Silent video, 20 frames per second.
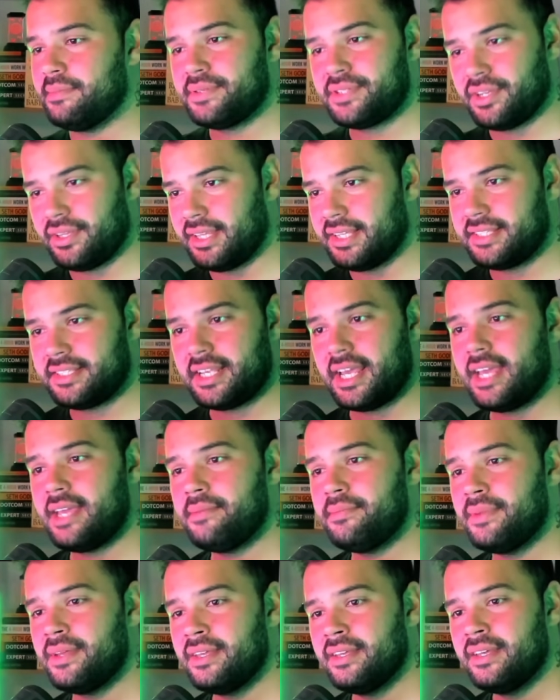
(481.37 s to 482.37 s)
So the
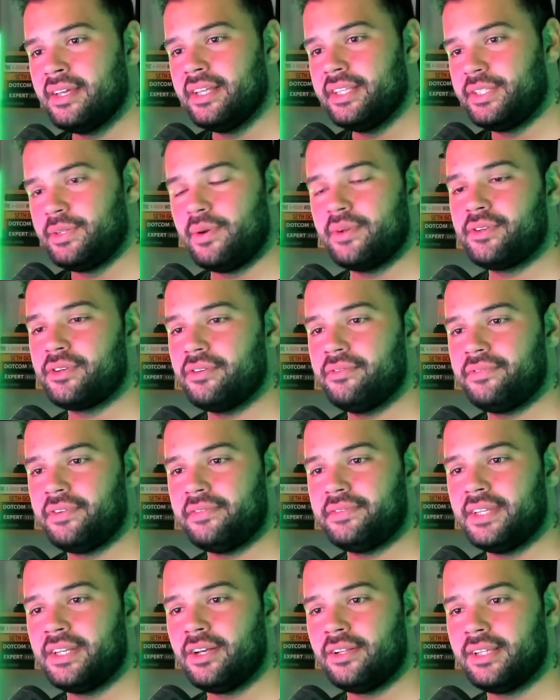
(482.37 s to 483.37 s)
same
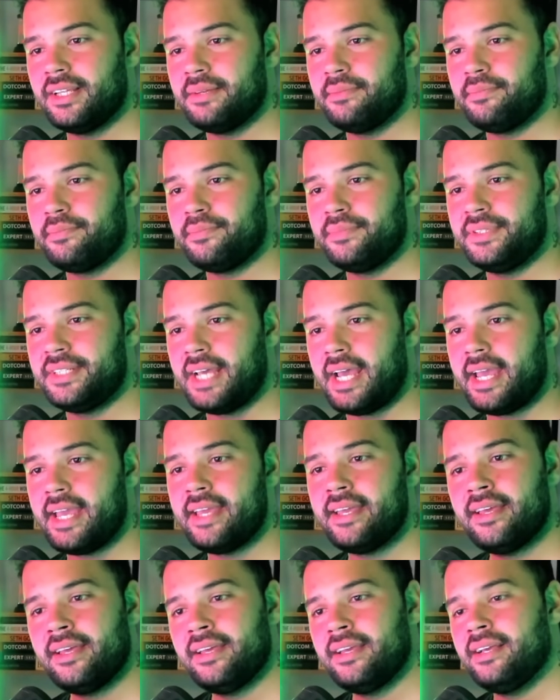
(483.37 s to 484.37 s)
$250
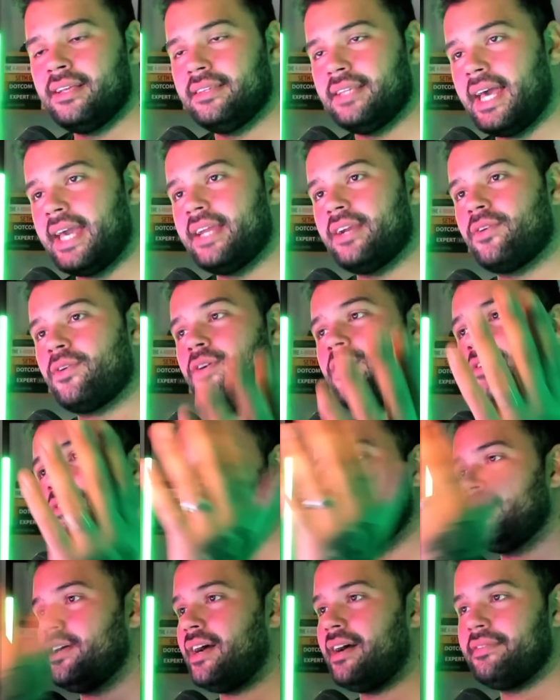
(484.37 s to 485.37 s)
day later
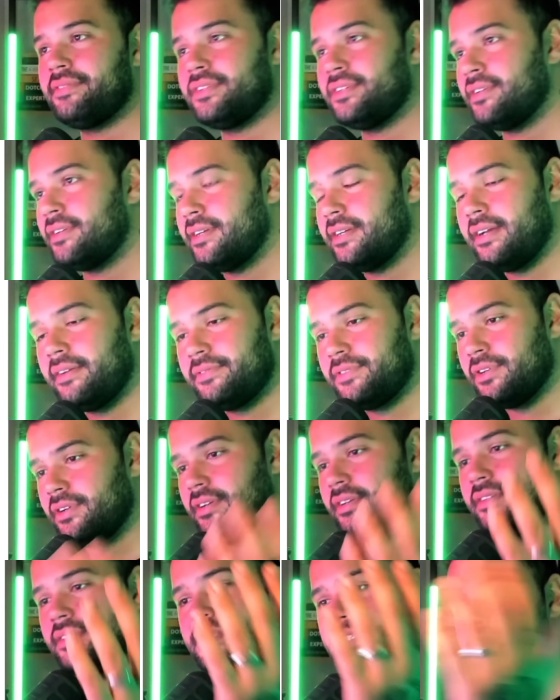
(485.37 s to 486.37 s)
on,
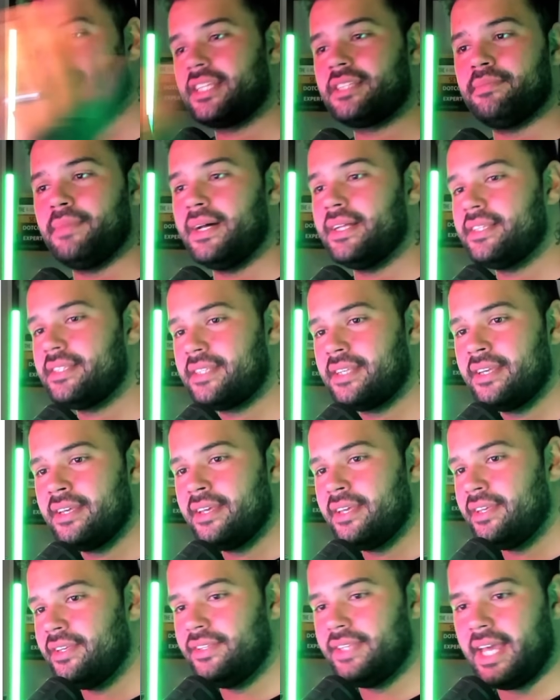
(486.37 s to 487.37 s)
after 6
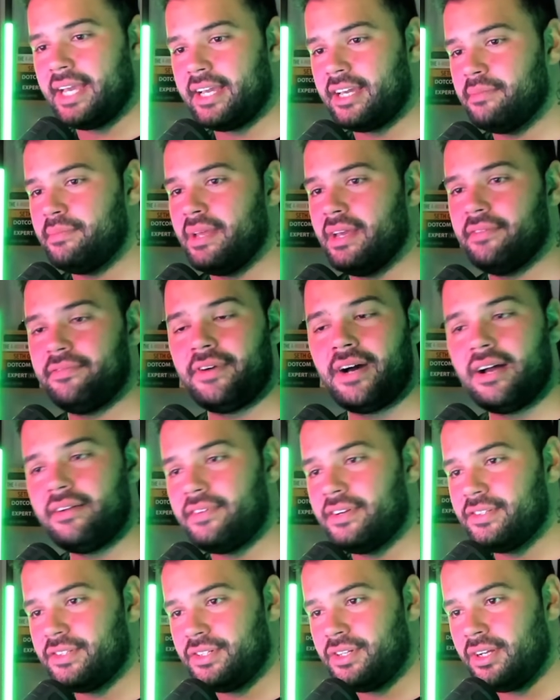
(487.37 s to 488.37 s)
months, that could be a
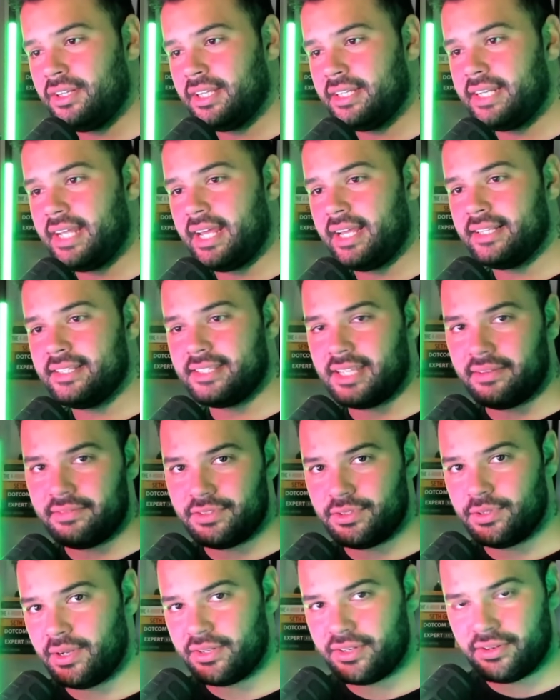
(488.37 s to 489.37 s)
$500 day instead of
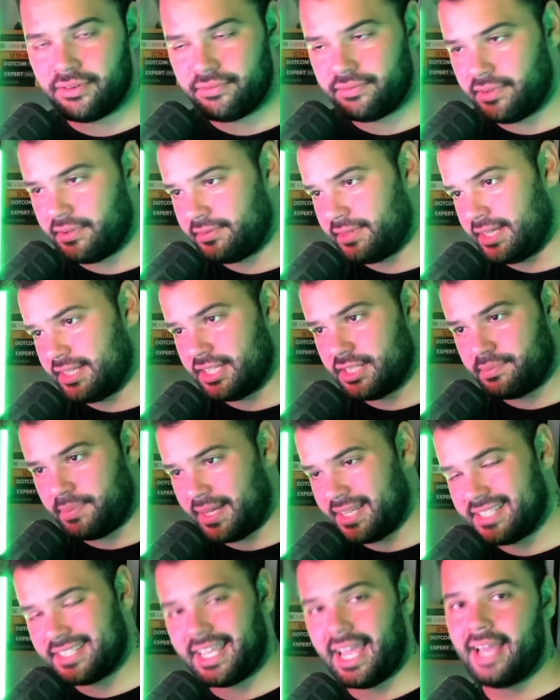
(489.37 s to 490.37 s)
$250 just by
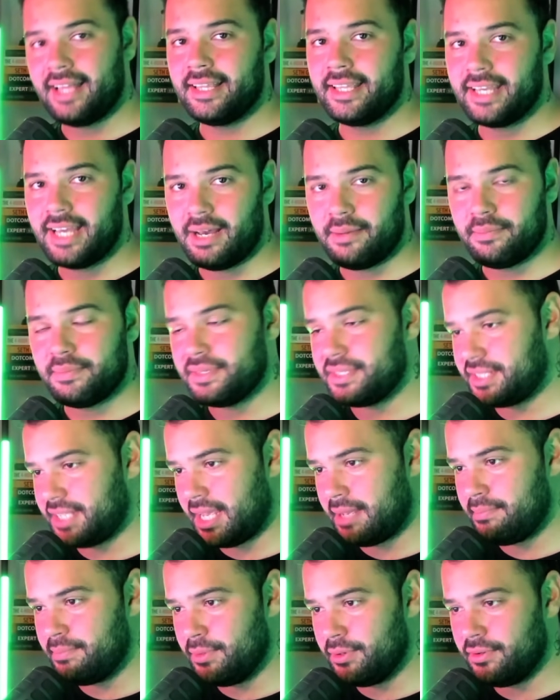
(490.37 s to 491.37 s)
scaling up.
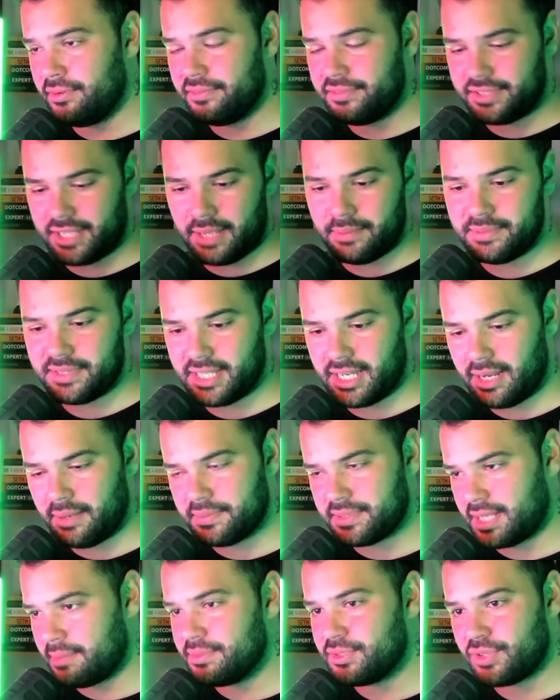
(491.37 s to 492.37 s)
Same move, same setup,
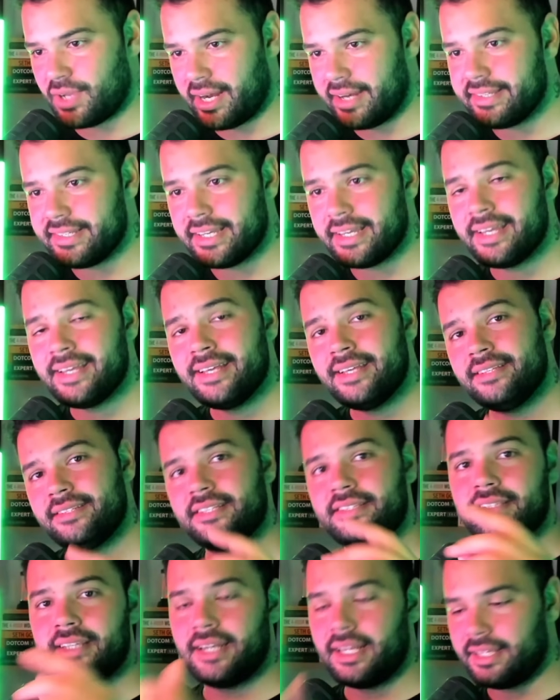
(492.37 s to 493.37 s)
same strategy,
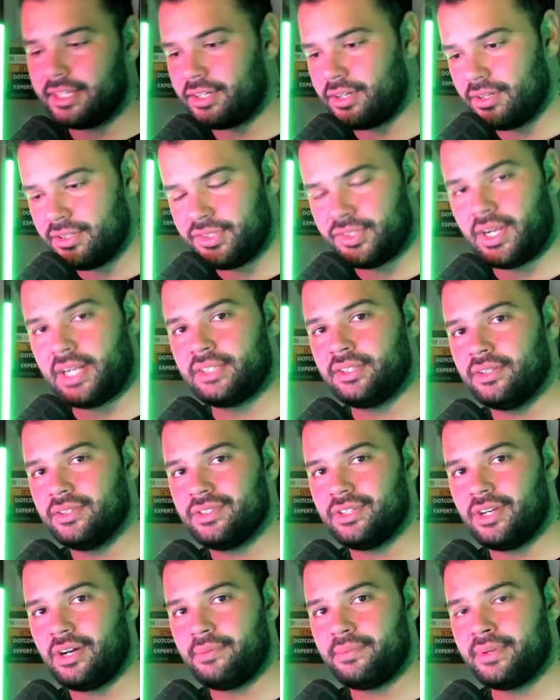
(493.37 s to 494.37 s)
just another contract on
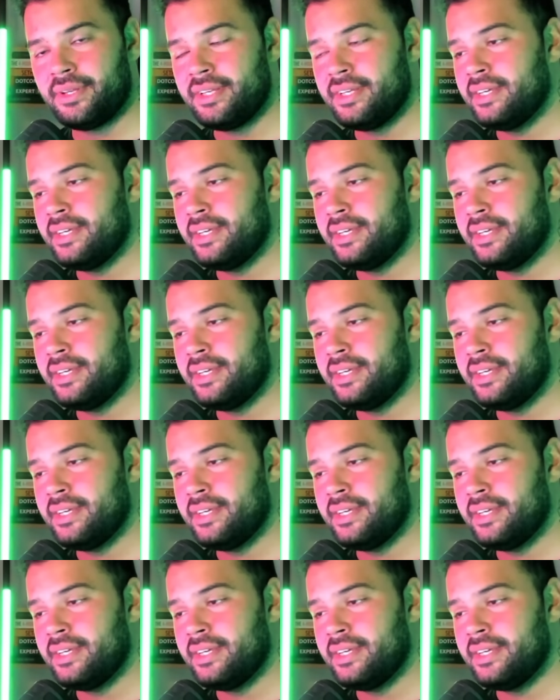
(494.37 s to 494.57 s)
top.